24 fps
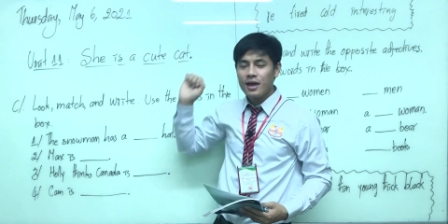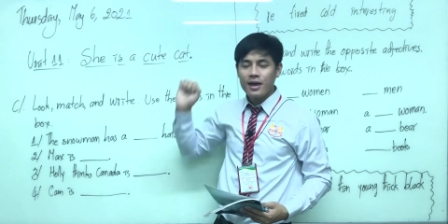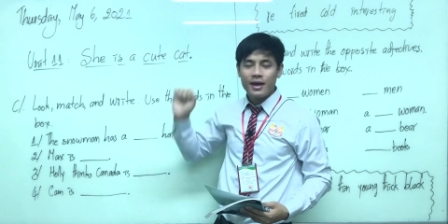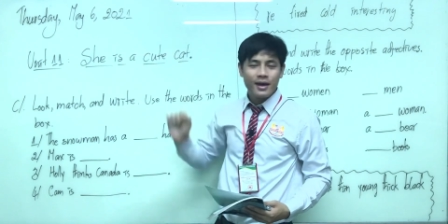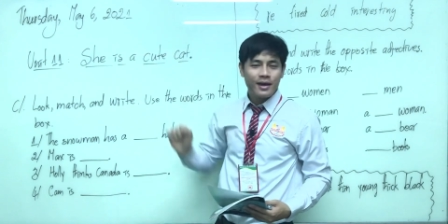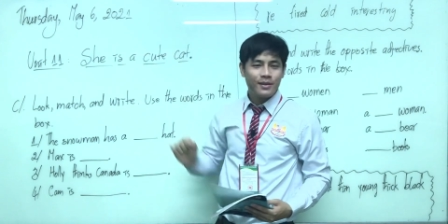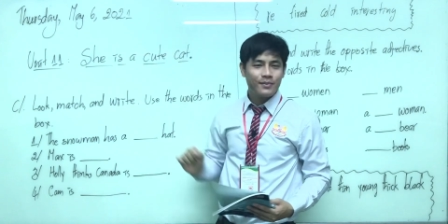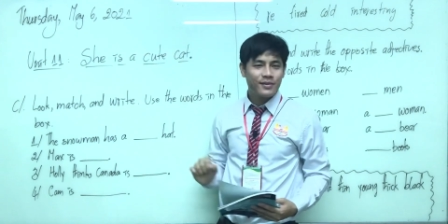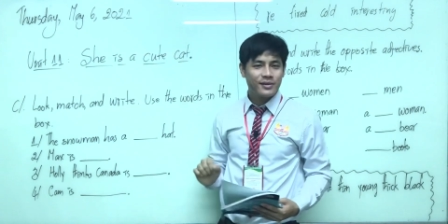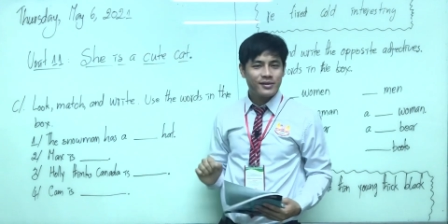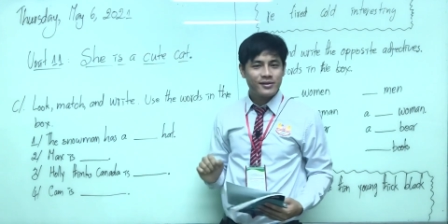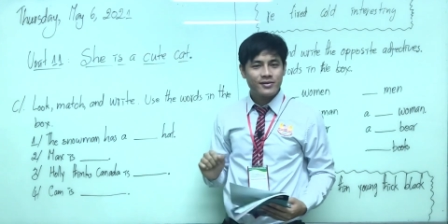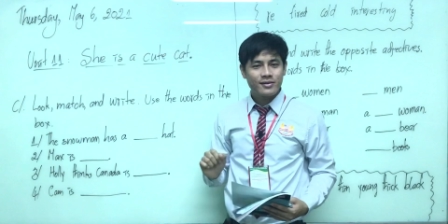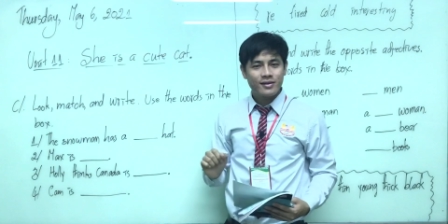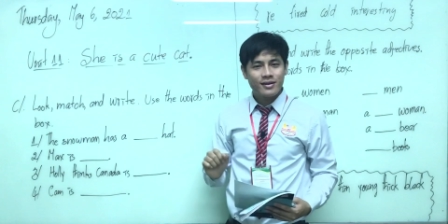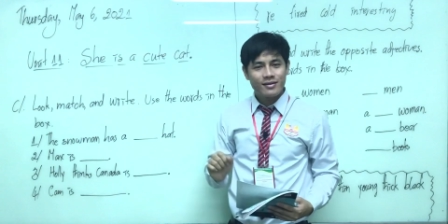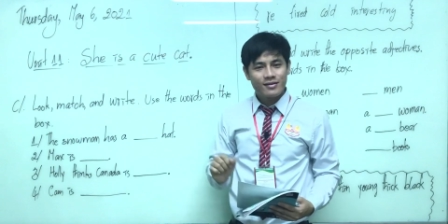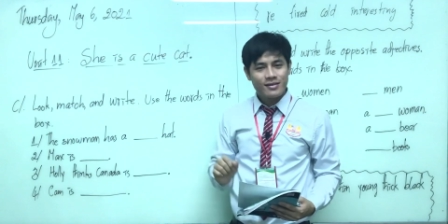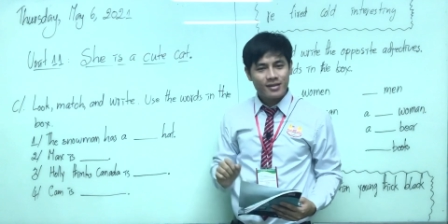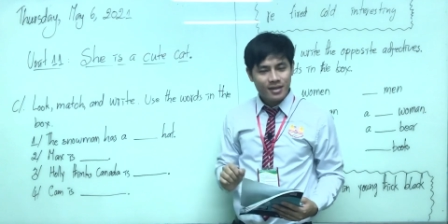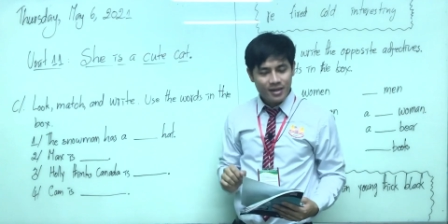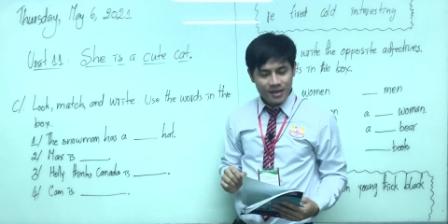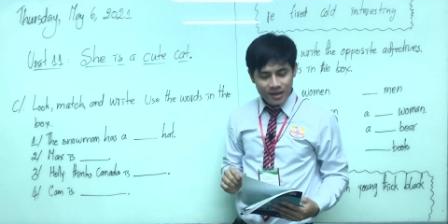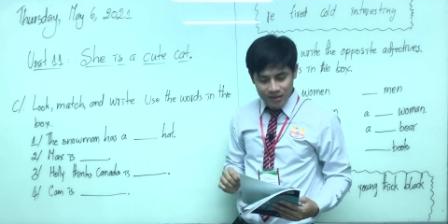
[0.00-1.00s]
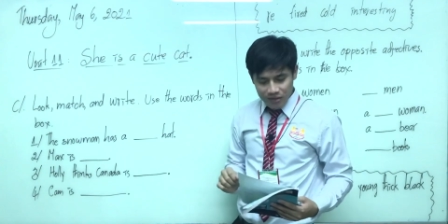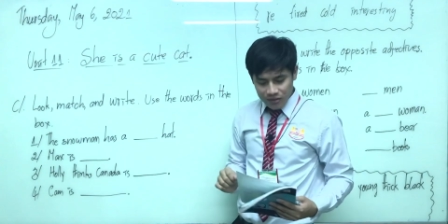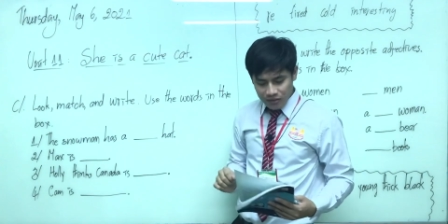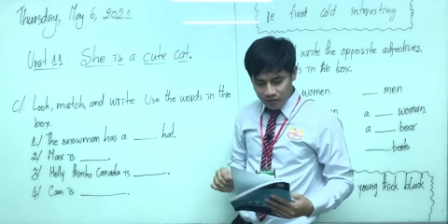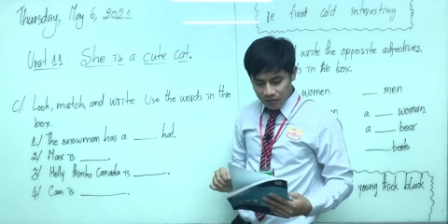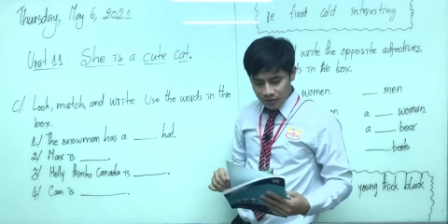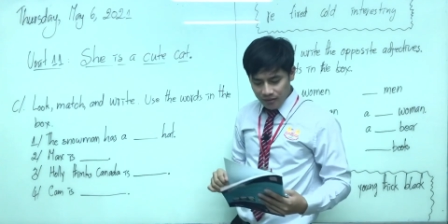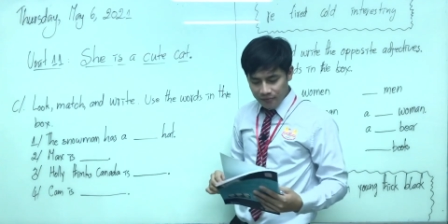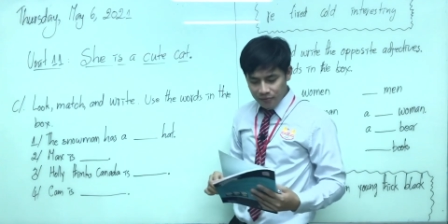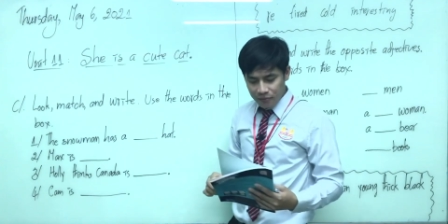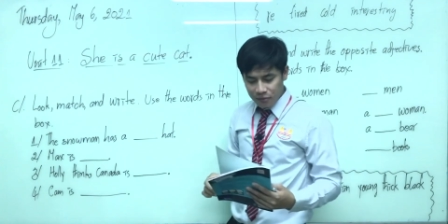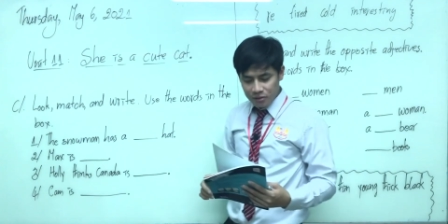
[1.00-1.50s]
and based on our
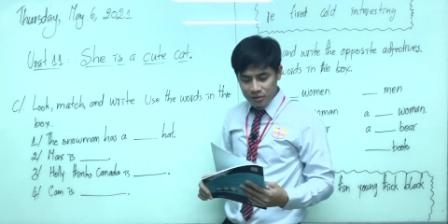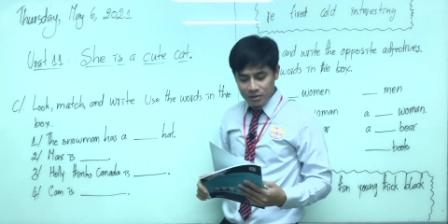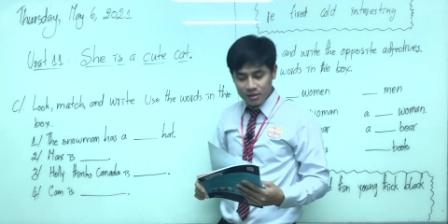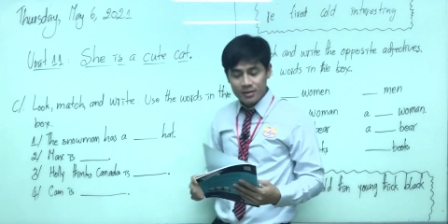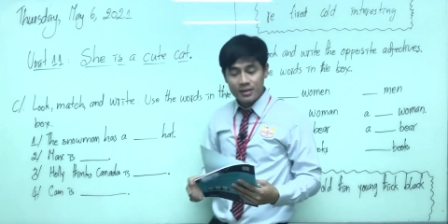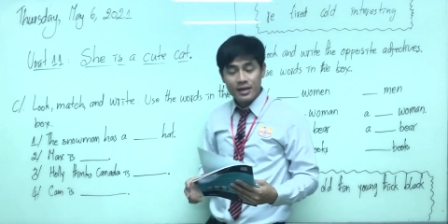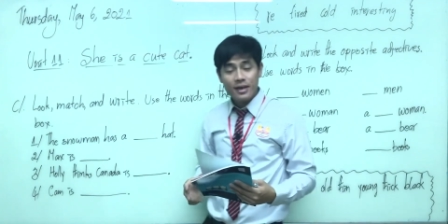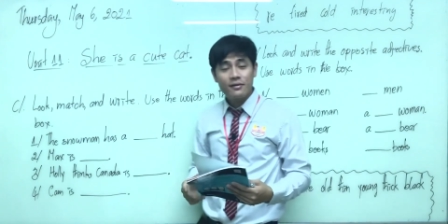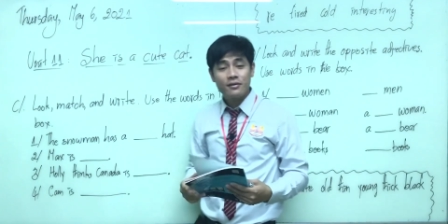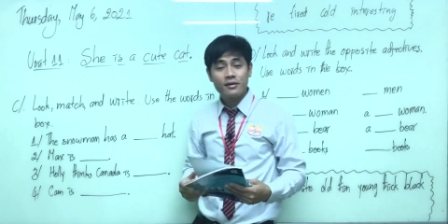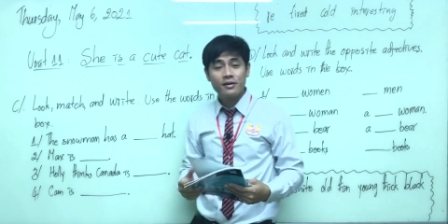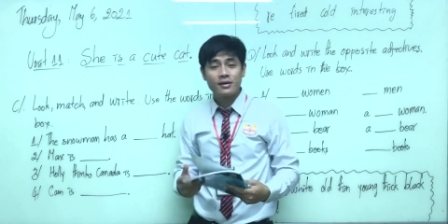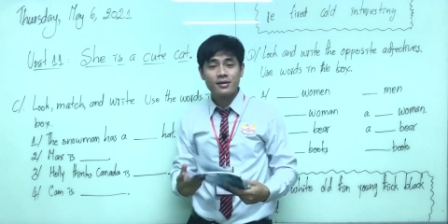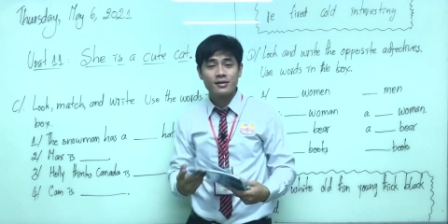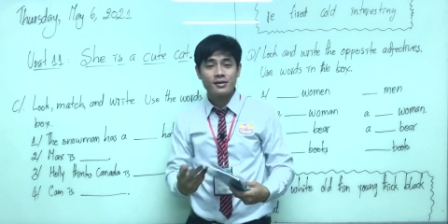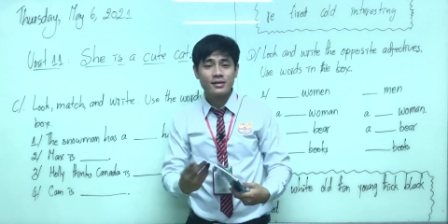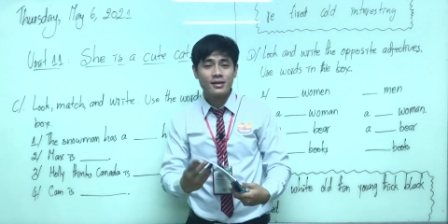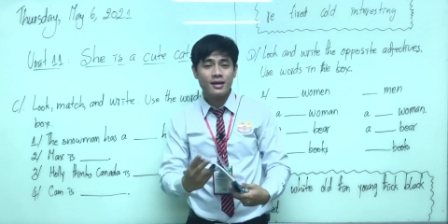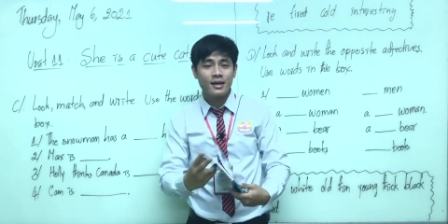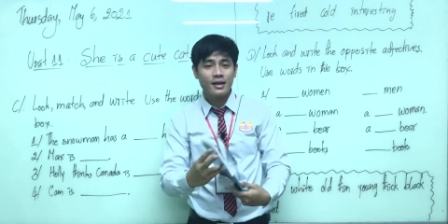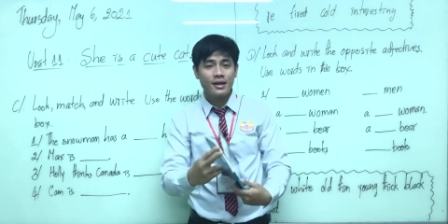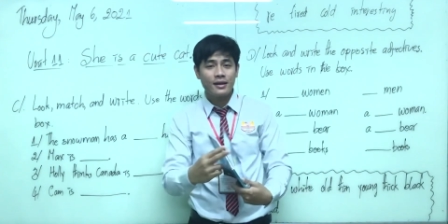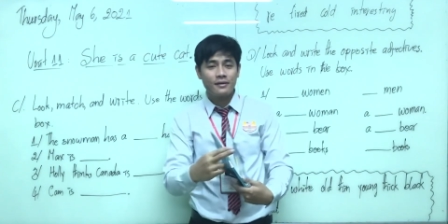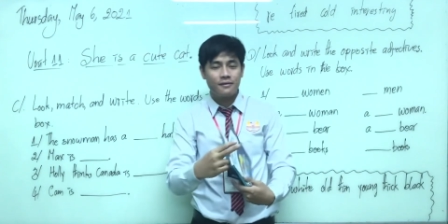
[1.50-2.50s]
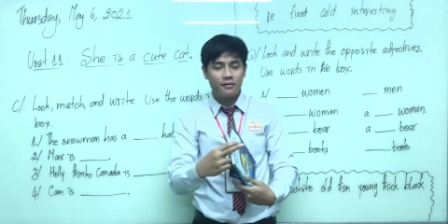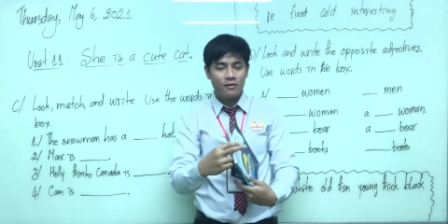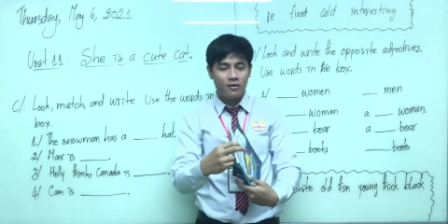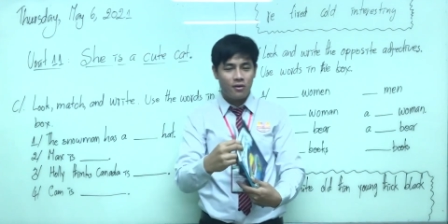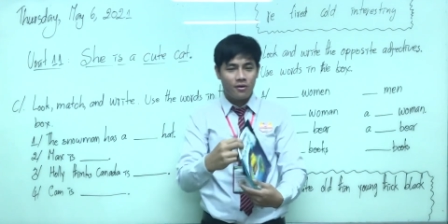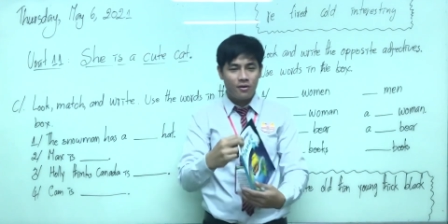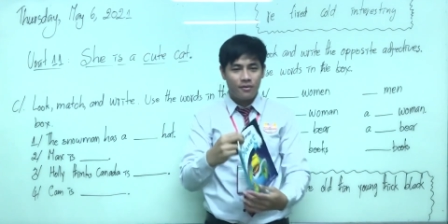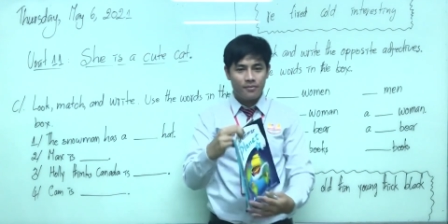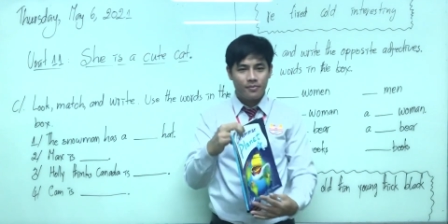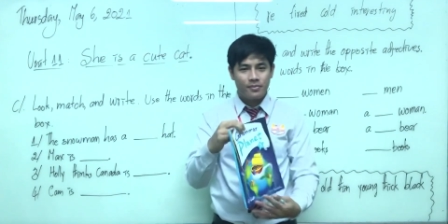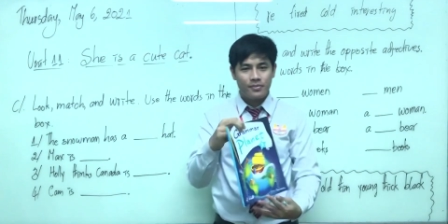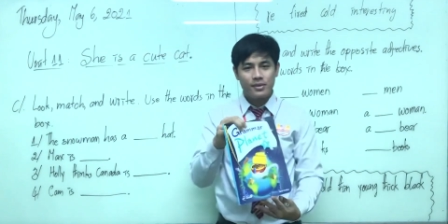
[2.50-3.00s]
schedule for today, we're going to study
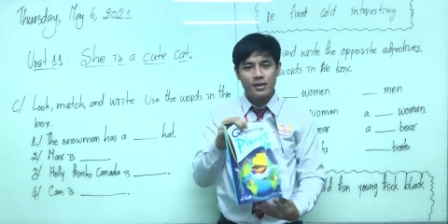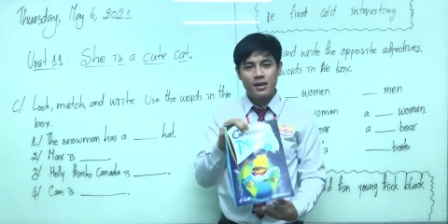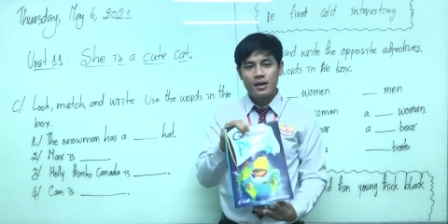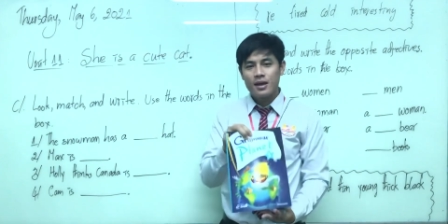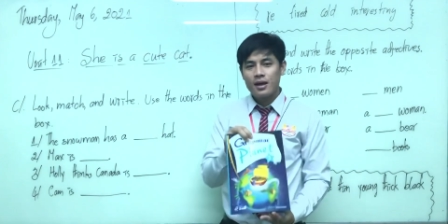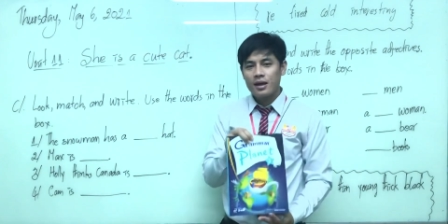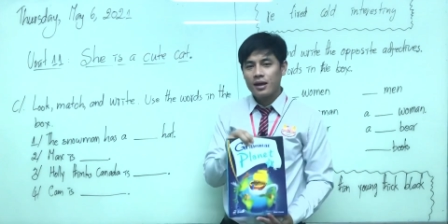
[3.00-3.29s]
from